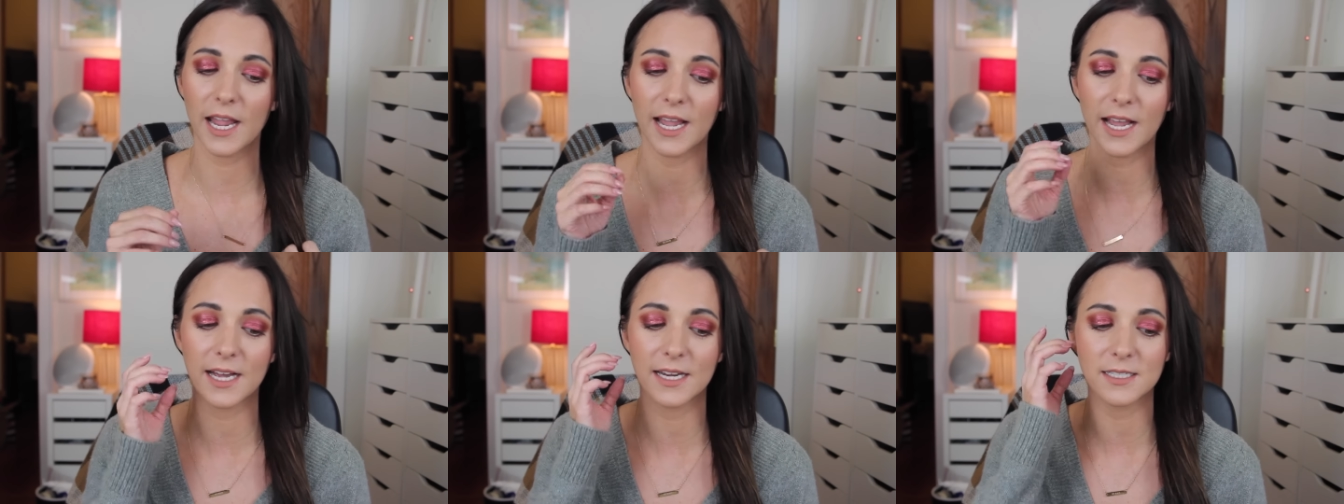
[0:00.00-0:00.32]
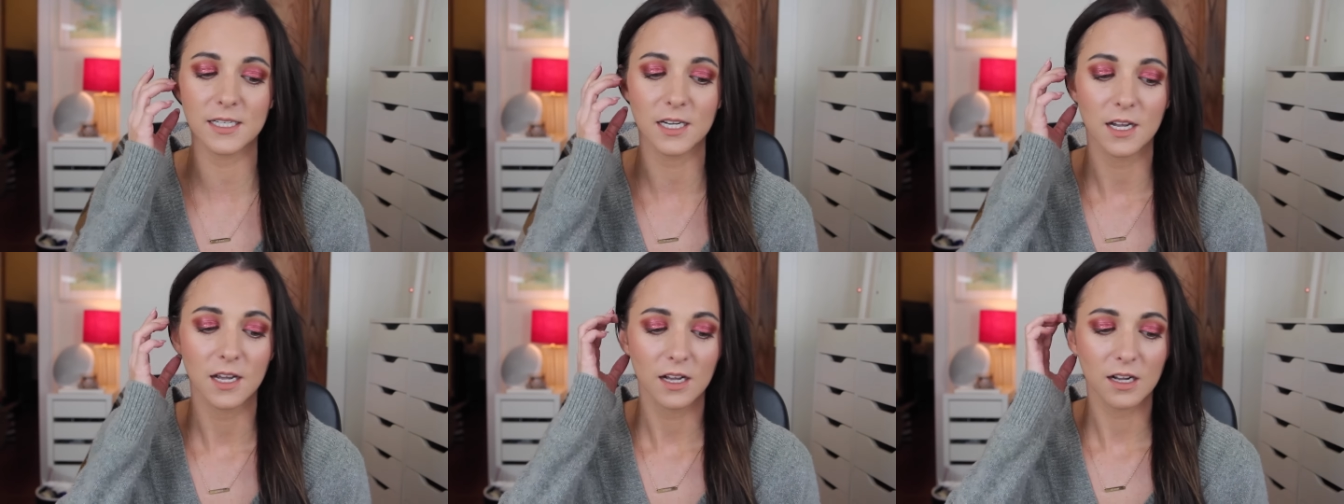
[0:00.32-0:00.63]

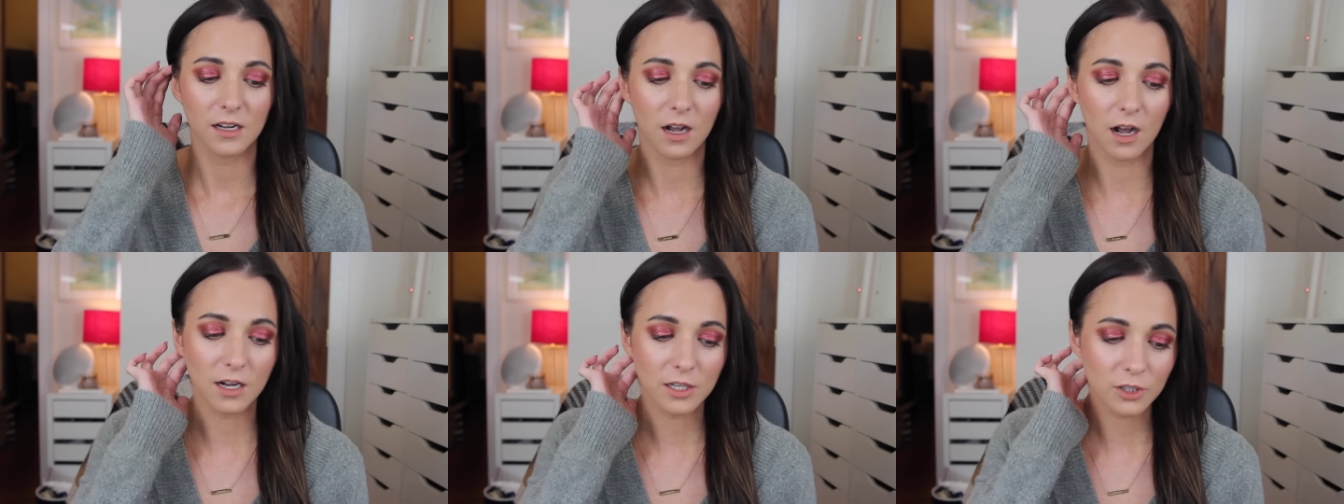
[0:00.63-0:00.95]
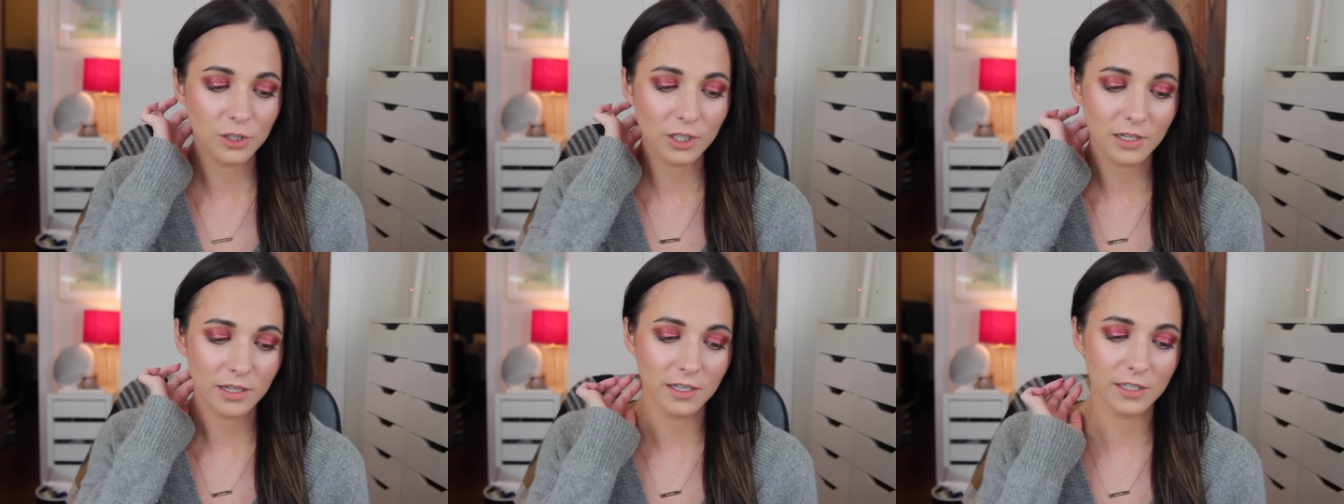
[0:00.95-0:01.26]
and
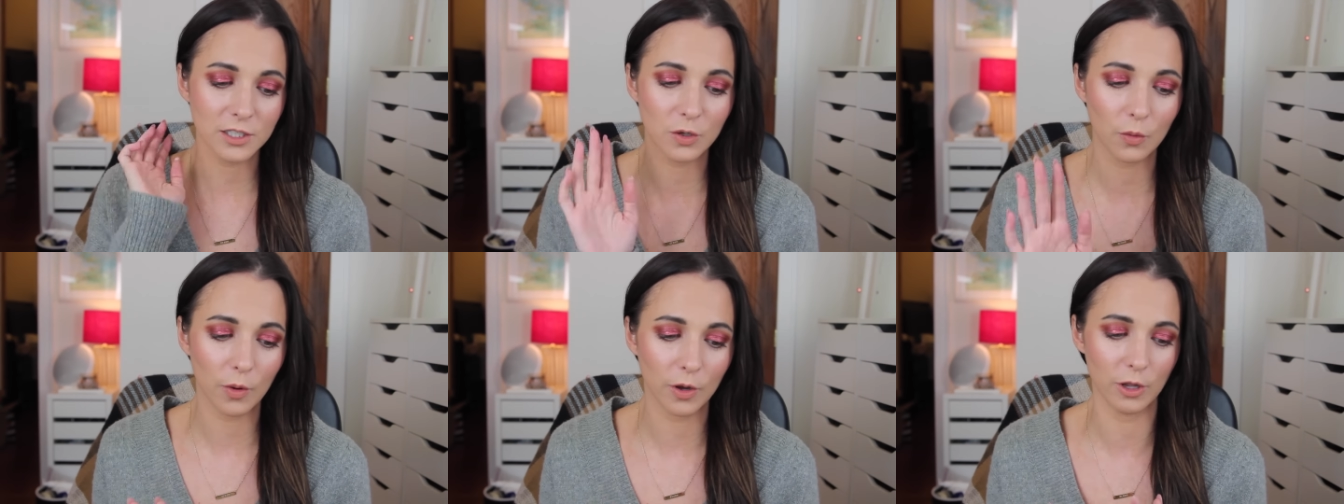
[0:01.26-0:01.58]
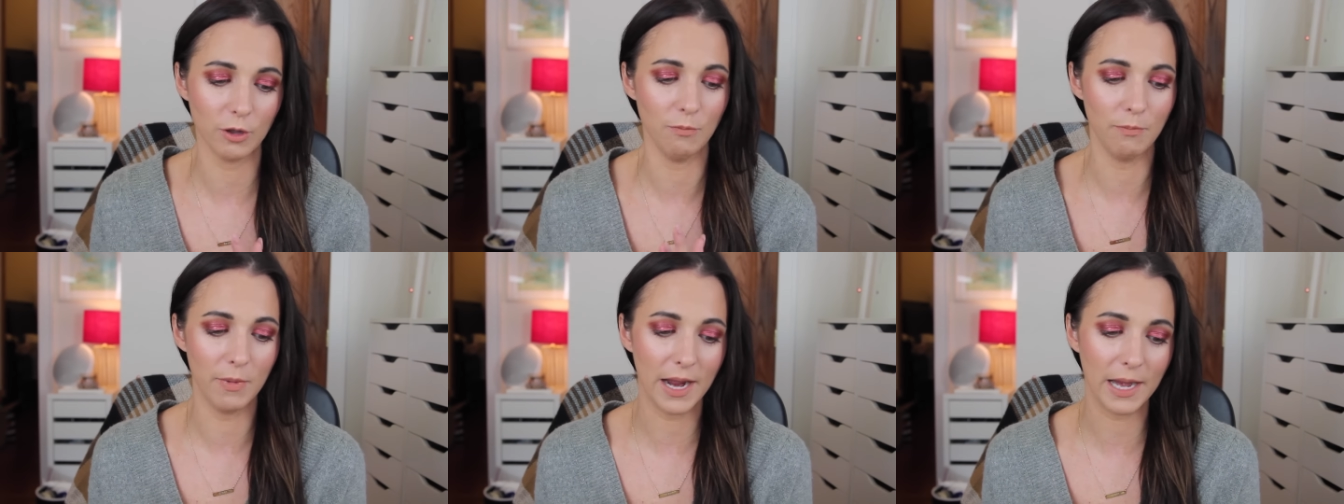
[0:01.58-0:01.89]
contrary to
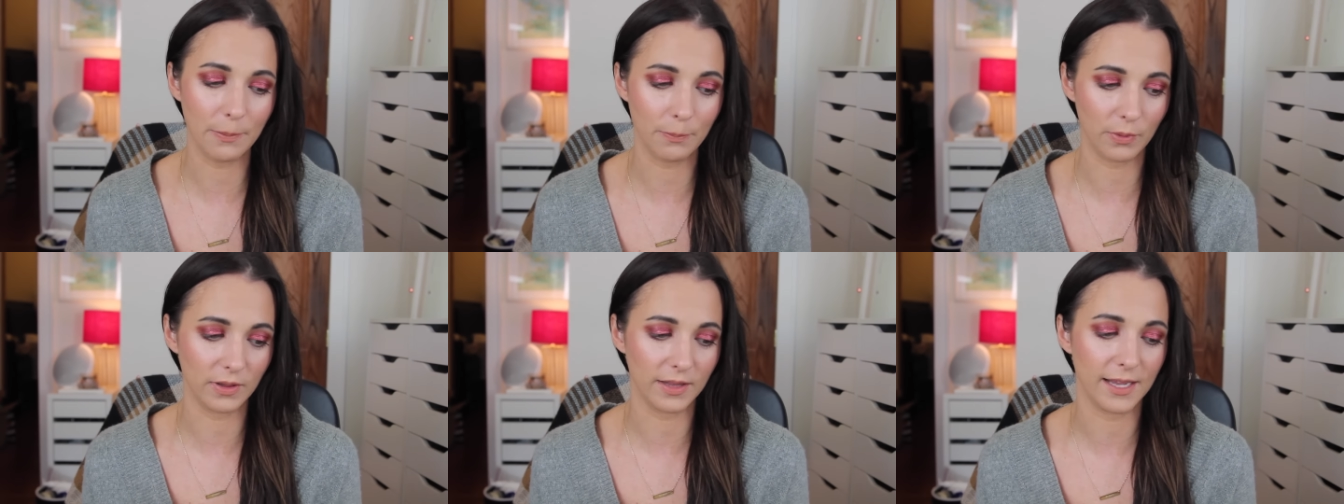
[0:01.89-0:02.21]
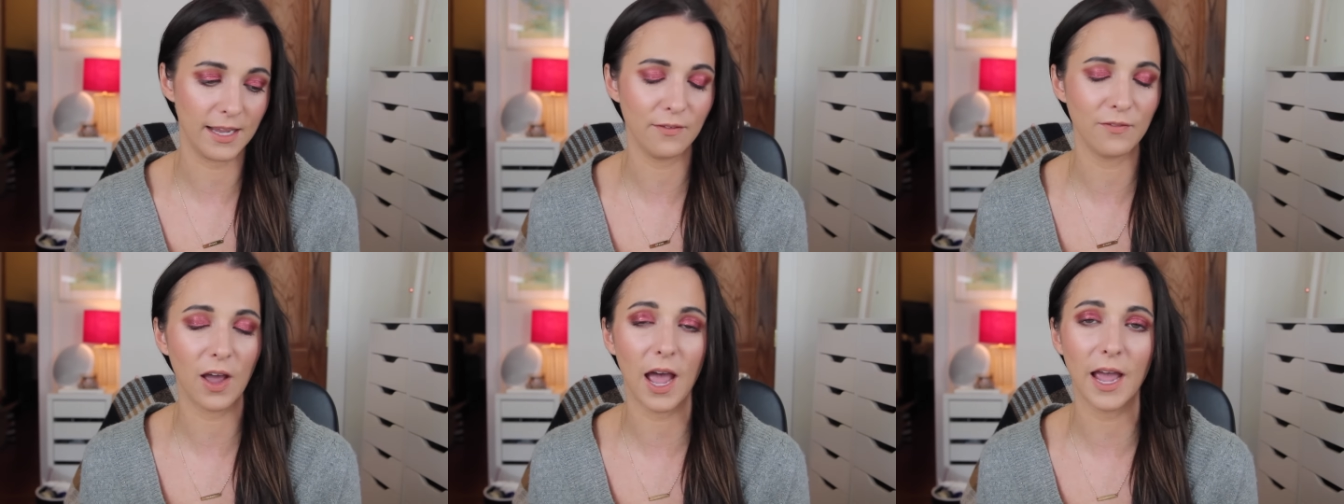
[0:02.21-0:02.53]
what you might believe,